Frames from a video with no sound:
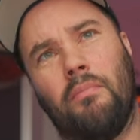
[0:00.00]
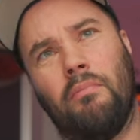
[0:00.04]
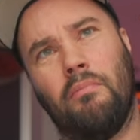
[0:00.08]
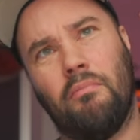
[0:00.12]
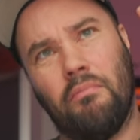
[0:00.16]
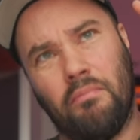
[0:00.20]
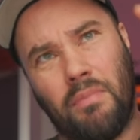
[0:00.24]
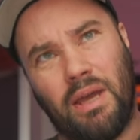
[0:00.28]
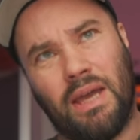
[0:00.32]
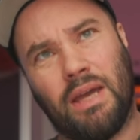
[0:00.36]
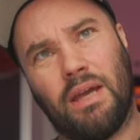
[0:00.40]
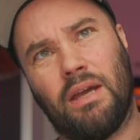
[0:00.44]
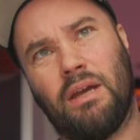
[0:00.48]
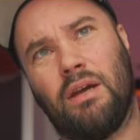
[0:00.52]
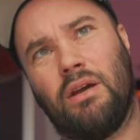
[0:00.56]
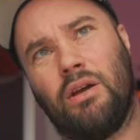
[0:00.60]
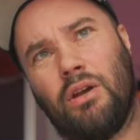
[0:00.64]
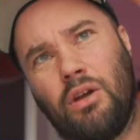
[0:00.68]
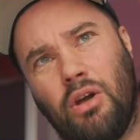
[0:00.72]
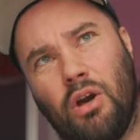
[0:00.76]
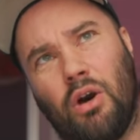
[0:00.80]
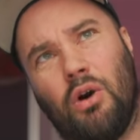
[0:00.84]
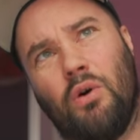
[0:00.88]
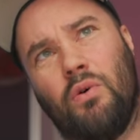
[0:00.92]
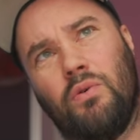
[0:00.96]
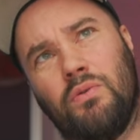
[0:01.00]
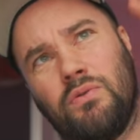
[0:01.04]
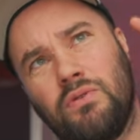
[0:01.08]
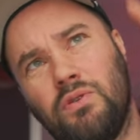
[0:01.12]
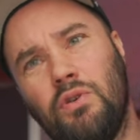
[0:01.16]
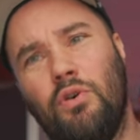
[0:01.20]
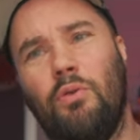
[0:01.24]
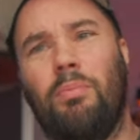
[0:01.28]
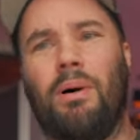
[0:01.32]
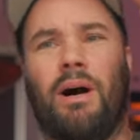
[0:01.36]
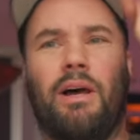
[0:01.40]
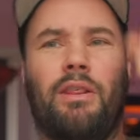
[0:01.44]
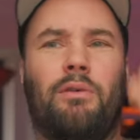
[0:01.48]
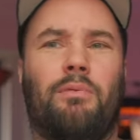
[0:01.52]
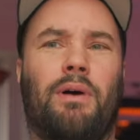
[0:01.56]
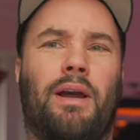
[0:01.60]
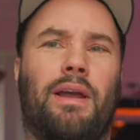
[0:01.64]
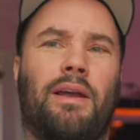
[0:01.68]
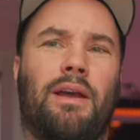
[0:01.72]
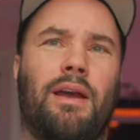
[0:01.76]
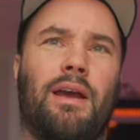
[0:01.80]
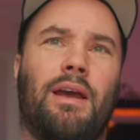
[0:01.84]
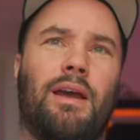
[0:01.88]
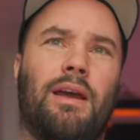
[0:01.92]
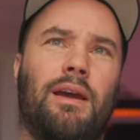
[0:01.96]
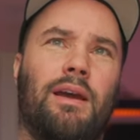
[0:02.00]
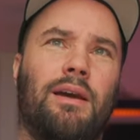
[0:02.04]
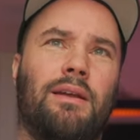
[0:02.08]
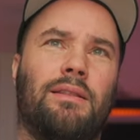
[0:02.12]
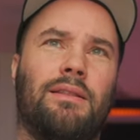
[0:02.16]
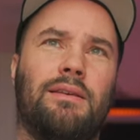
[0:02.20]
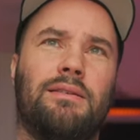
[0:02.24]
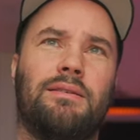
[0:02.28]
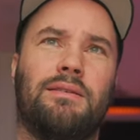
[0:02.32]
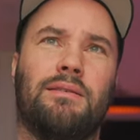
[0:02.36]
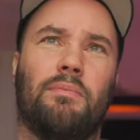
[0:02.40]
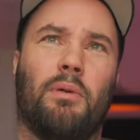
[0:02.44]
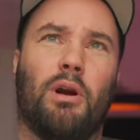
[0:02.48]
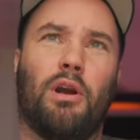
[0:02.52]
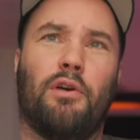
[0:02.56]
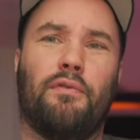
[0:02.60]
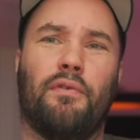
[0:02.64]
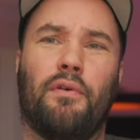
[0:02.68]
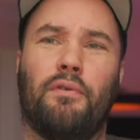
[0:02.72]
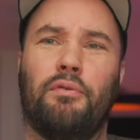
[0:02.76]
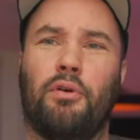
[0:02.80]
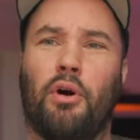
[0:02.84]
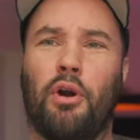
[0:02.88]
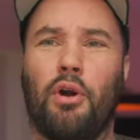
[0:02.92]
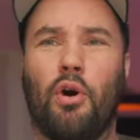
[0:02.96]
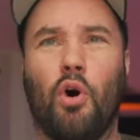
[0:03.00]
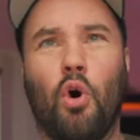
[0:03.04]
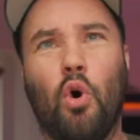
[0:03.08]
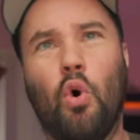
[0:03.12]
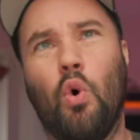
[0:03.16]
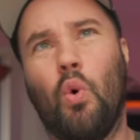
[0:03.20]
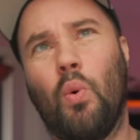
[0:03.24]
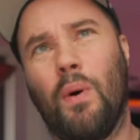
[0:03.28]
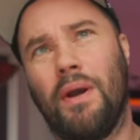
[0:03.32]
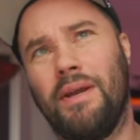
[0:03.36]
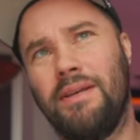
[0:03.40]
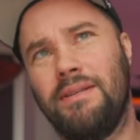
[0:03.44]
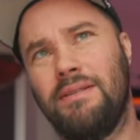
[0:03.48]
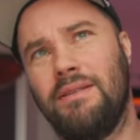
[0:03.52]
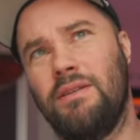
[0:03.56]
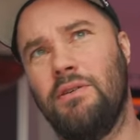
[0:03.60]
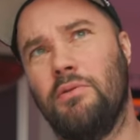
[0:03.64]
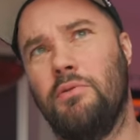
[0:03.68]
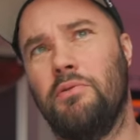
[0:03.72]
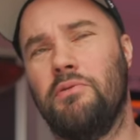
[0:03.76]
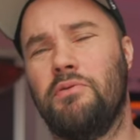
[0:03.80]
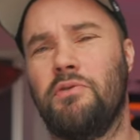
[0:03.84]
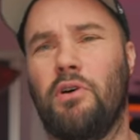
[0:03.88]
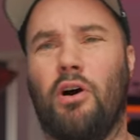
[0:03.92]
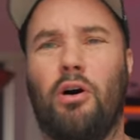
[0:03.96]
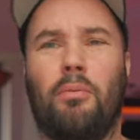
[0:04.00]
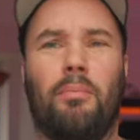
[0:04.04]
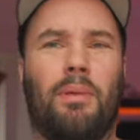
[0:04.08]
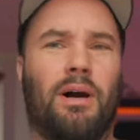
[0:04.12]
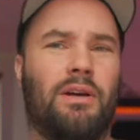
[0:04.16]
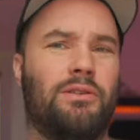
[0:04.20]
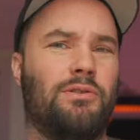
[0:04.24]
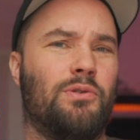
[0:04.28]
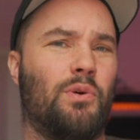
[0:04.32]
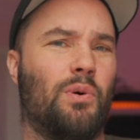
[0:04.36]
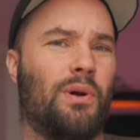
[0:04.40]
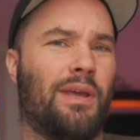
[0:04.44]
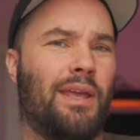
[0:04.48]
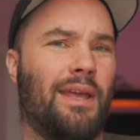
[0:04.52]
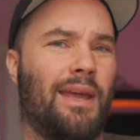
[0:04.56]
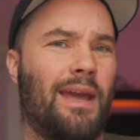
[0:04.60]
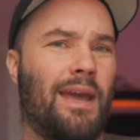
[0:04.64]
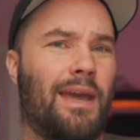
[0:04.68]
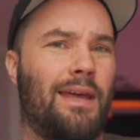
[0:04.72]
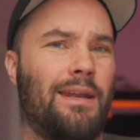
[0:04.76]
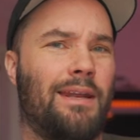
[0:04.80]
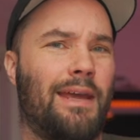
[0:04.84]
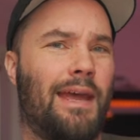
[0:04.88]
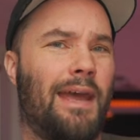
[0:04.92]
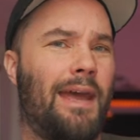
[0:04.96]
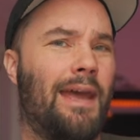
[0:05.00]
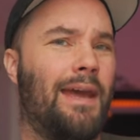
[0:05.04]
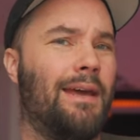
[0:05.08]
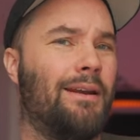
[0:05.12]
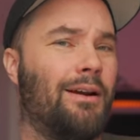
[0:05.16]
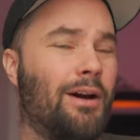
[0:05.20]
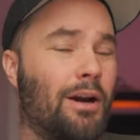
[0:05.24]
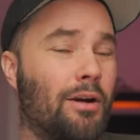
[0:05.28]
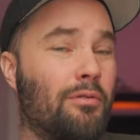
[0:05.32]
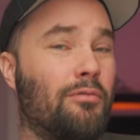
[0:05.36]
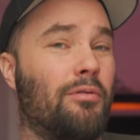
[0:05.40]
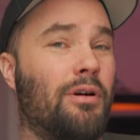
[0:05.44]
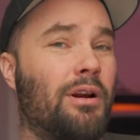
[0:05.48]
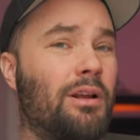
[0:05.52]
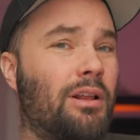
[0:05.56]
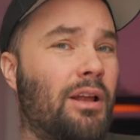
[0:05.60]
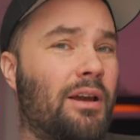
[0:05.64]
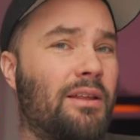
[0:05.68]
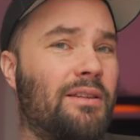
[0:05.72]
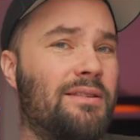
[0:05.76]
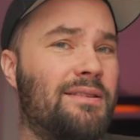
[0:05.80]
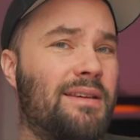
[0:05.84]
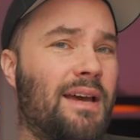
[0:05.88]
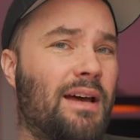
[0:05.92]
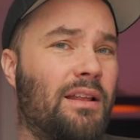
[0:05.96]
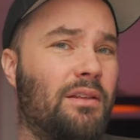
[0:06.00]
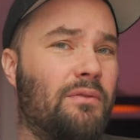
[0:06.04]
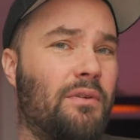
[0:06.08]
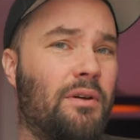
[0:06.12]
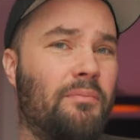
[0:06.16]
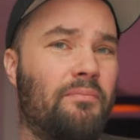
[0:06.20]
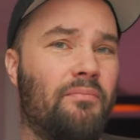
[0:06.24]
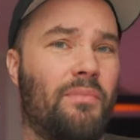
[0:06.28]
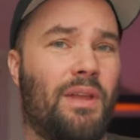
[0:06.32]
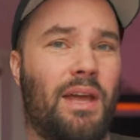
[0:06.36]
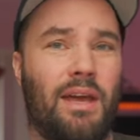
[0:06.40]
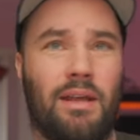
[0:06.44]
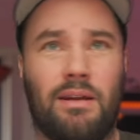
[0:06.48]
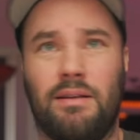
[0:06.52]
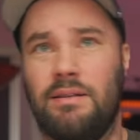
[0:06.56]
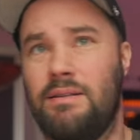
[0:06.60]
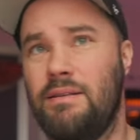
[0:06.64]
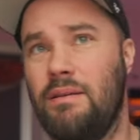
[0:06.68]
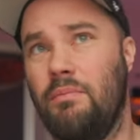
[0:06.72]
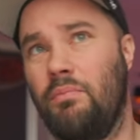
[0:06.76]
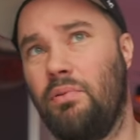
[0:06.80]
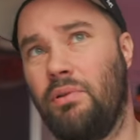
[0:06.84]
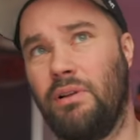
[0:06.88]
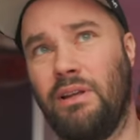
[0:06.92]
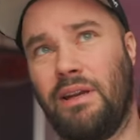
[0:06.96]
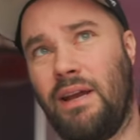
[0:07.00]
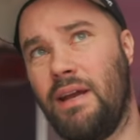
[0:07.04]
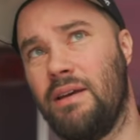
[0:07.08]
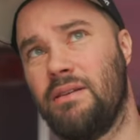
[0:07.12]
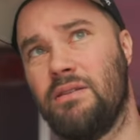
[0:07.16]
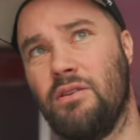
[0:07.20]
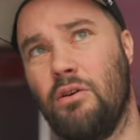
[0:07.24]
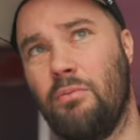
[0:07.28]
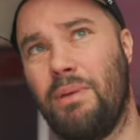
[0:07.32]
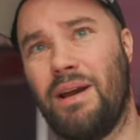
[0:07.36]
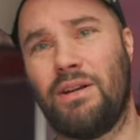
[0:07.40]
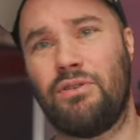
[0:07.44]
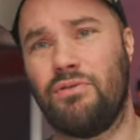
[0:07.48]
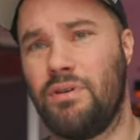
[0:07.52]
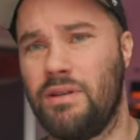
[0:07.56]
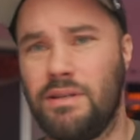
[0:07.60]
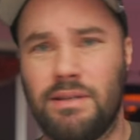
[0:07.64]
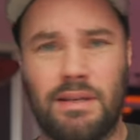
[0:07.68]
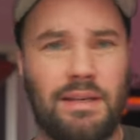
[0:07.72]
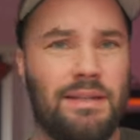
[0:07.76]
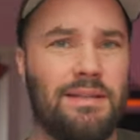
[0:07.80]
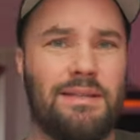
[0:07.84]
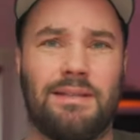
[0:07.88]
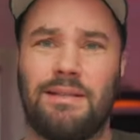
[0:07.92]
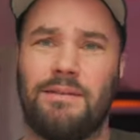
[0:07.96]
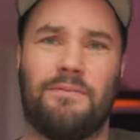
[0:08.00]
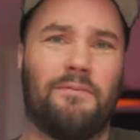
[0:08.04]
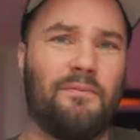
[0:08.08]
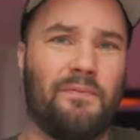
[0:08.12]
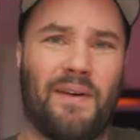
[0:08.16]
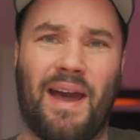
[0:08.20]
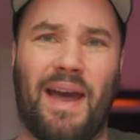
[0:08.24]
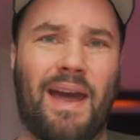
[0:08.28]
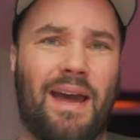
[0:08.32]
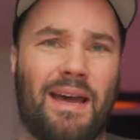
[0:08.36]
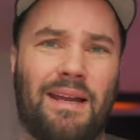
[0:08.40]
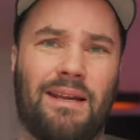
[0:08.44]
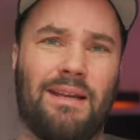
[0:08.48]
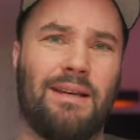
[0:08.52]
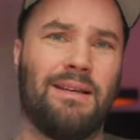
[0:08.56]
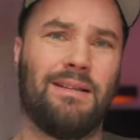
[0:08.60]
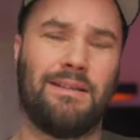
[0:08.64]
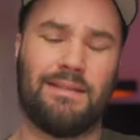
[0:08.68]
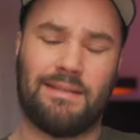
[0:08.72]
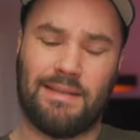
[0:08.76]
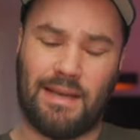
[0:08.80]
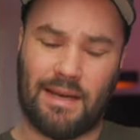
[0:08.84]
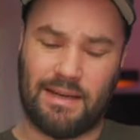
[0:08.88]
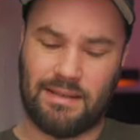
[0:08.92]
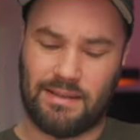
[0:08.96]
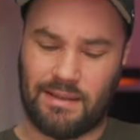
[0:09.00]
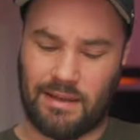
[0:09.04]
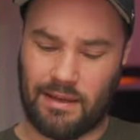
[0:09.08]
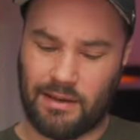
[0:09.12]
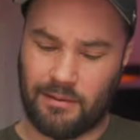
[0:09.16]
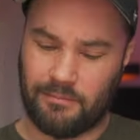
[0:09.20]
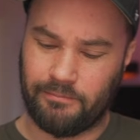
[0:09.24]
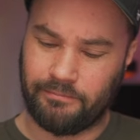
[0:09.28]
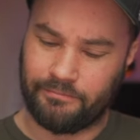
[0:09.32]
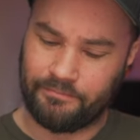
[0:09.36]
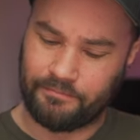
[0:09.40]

Mic Go 2, by the way, and this is the microphone I always use on my talking head, and I really like the sound of it. And it's simple and it has no batteries. It's fantastic.